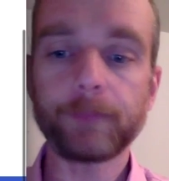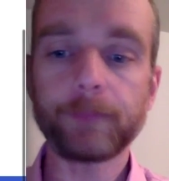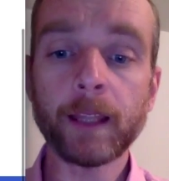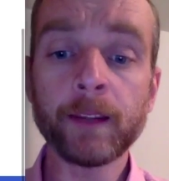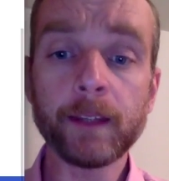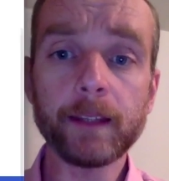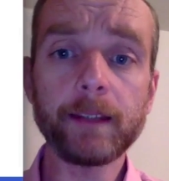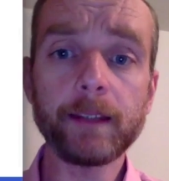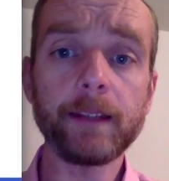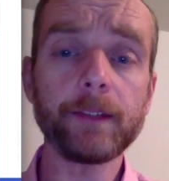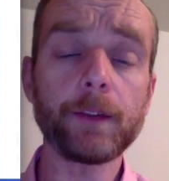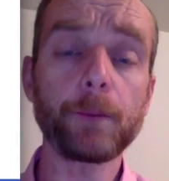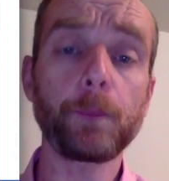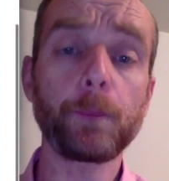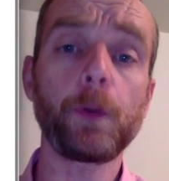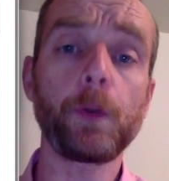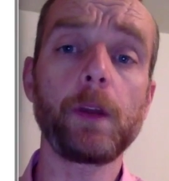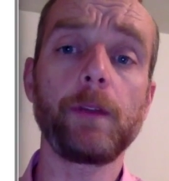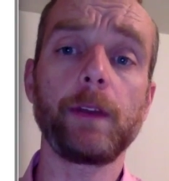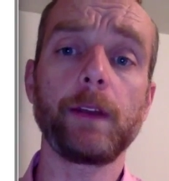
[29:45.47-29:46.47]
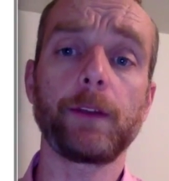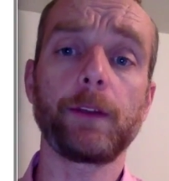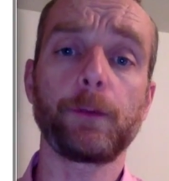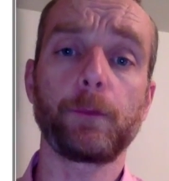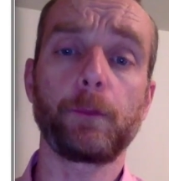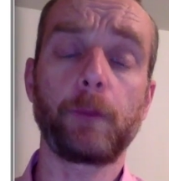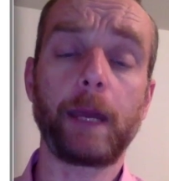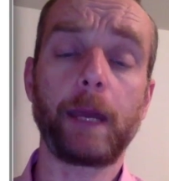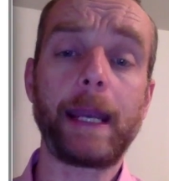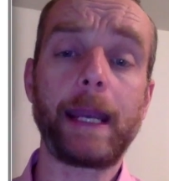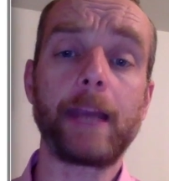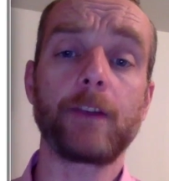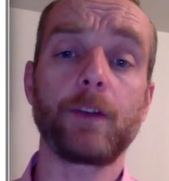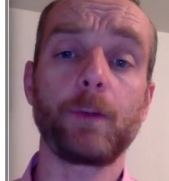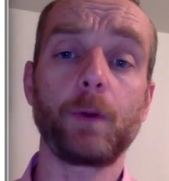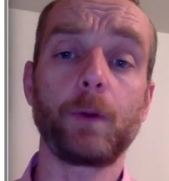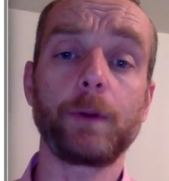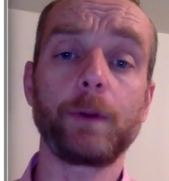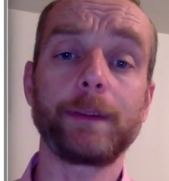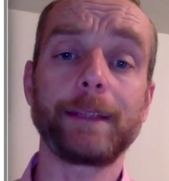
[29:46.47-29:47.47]
This is the previous page
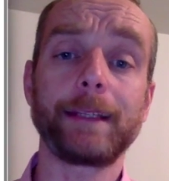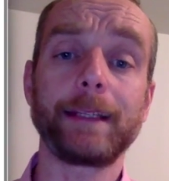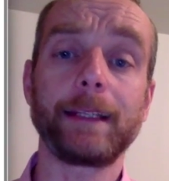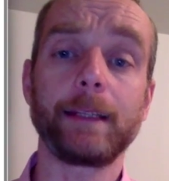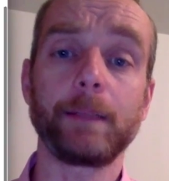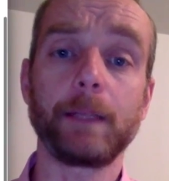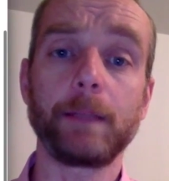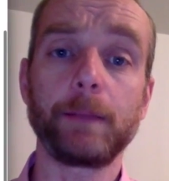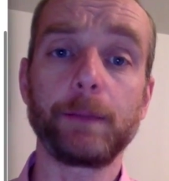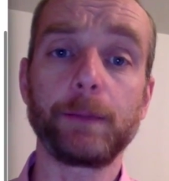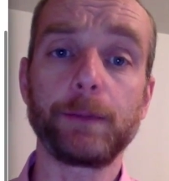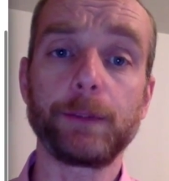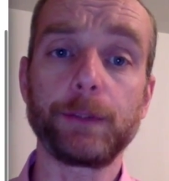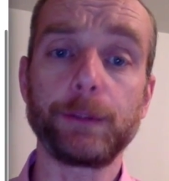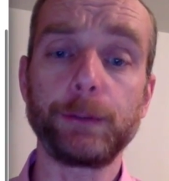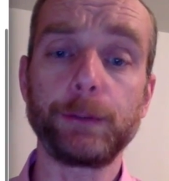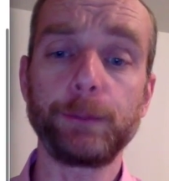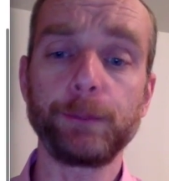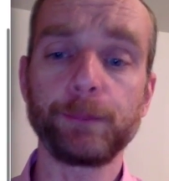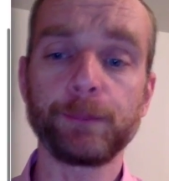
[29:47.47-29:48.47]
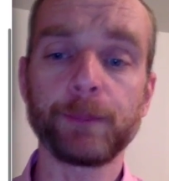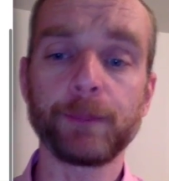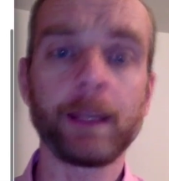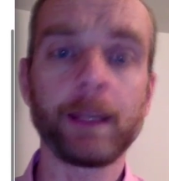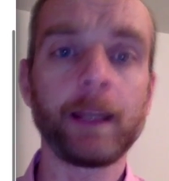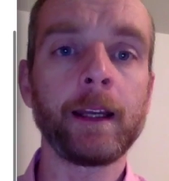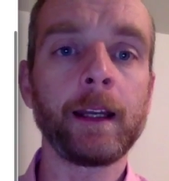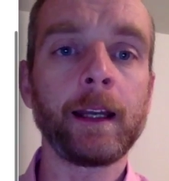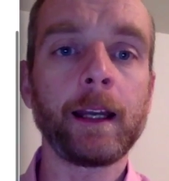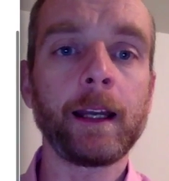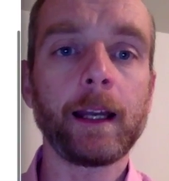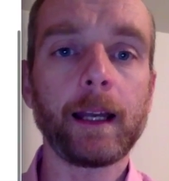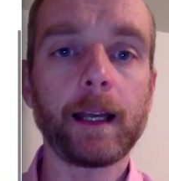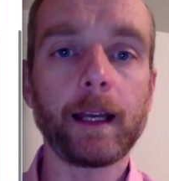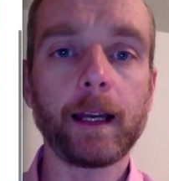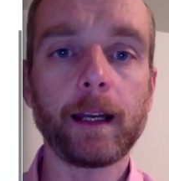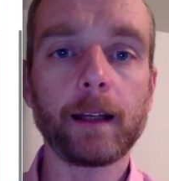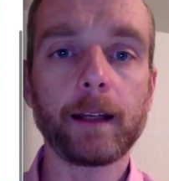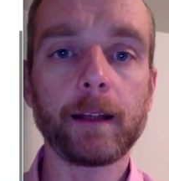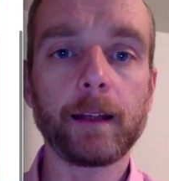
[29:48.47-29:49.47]
that we were sending people to,
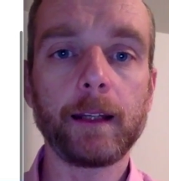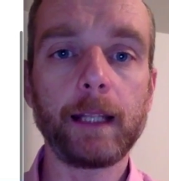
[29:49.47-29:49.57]
and